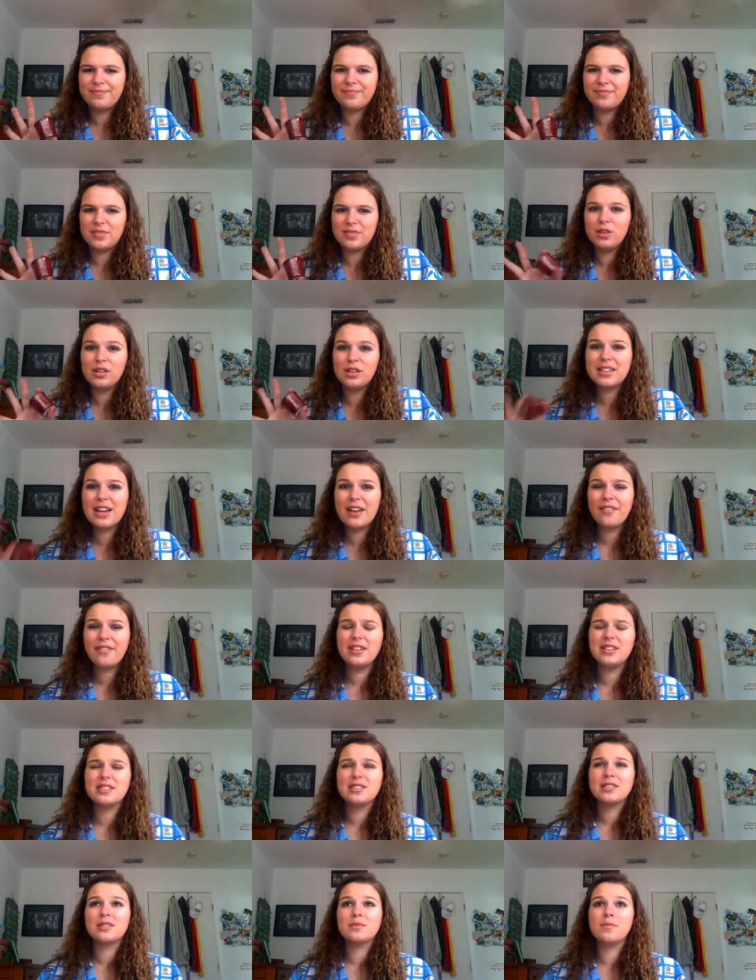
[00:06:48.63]
you can
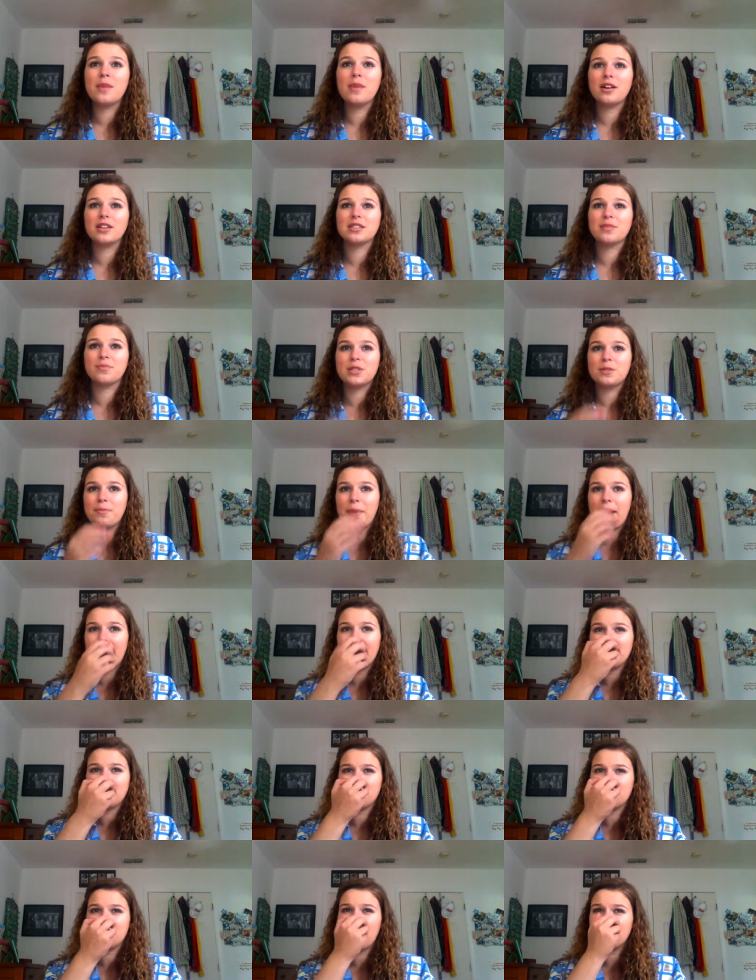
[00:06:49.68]
definitely smell some spice.
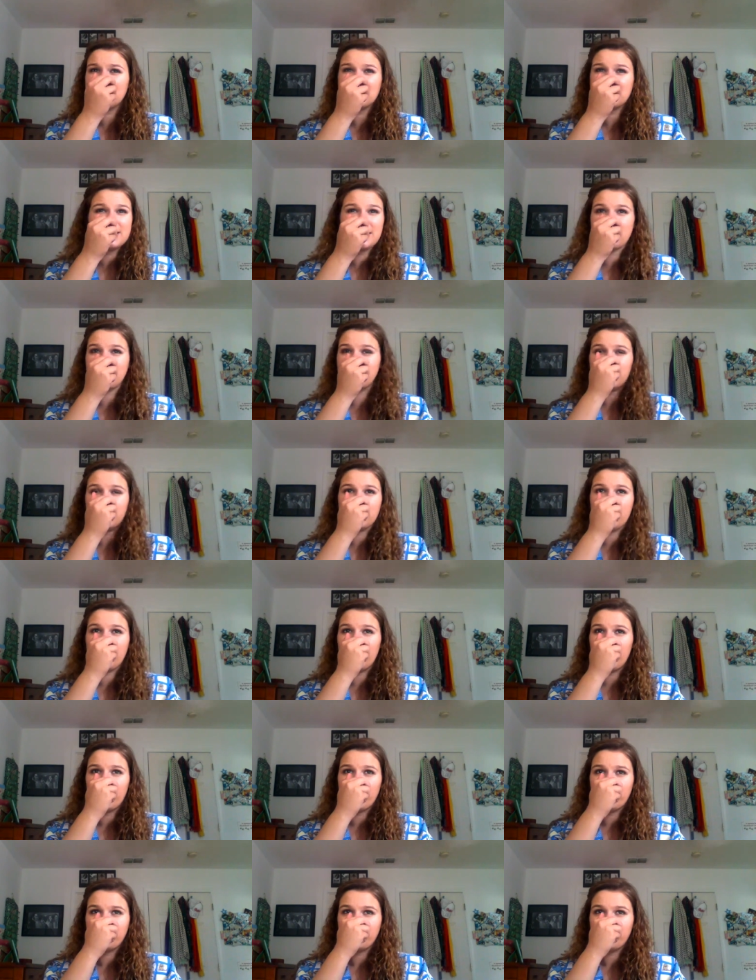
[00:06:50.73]
It's not cinnamon, though.